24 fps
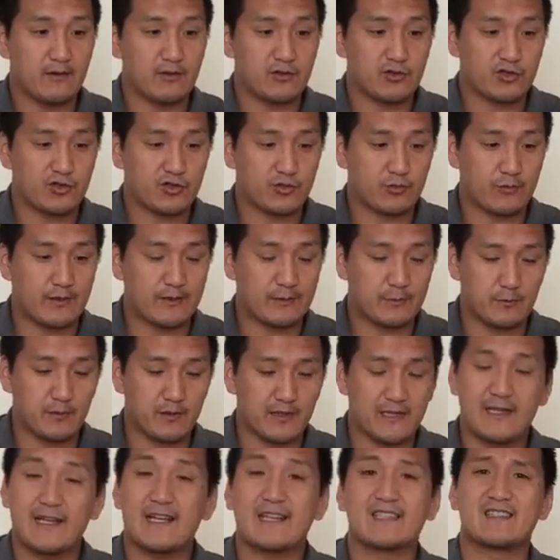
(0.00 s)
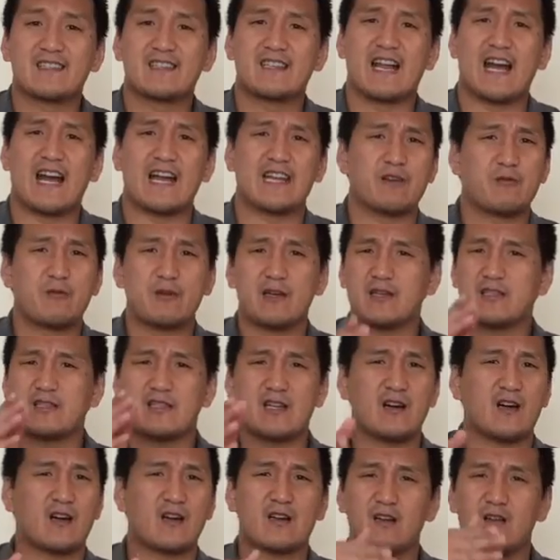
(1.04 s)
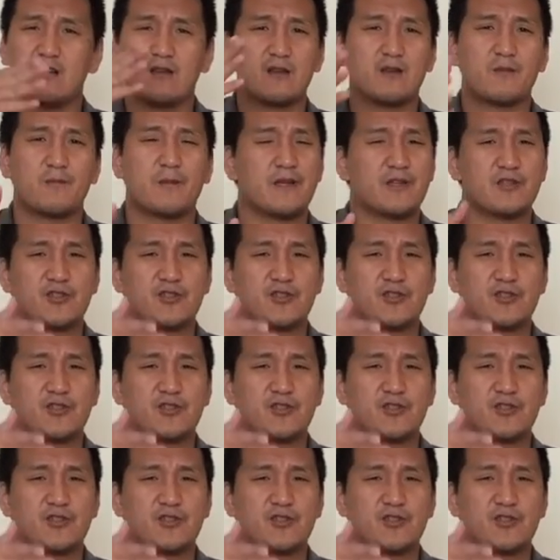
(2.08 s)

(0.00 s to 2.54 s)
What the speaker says: Shireen really likes the 9. You want to talk a little bit,